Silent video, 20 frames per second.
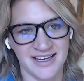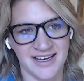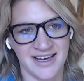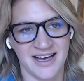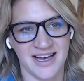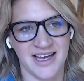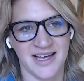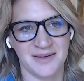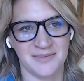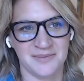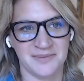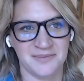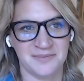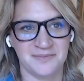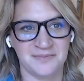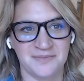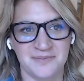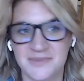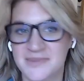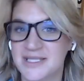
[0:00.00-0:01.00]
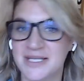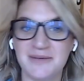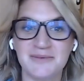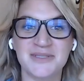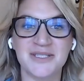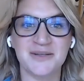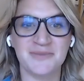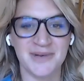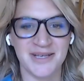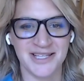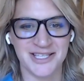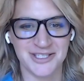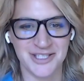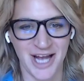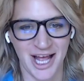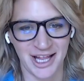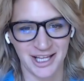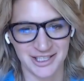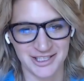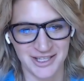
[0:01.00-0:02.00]
Um, seems to be the
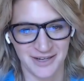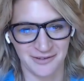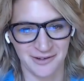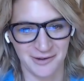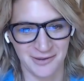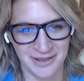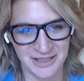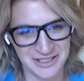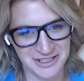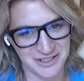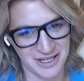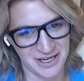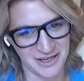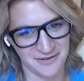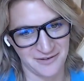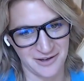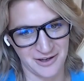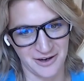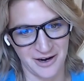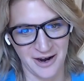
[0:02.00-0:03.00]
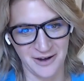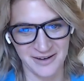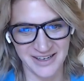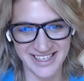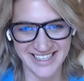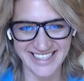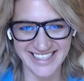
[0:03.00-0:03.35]
challenge everyone is trying to figure out.